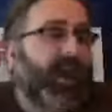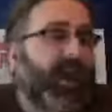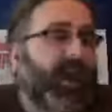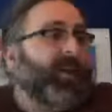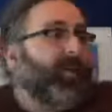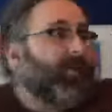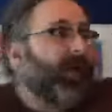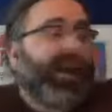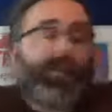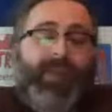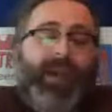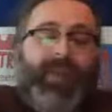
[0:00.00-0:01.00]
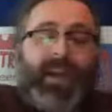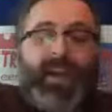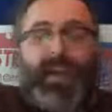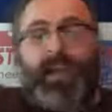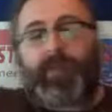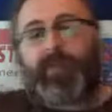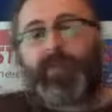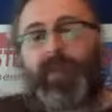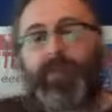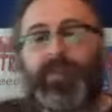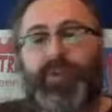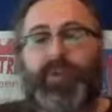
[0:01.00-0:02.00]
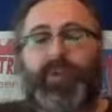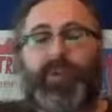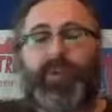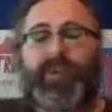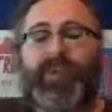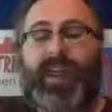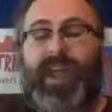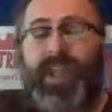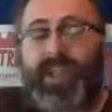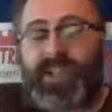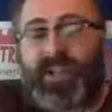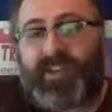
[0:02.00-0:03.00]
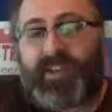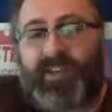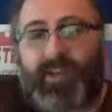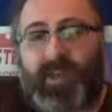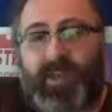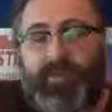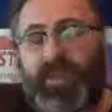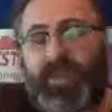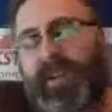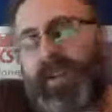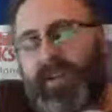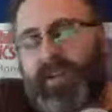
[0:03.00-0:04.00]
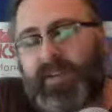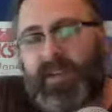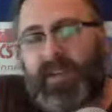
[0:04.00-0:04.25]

When you played back that clip to try and prove otherwise, I actually said the same thing in it.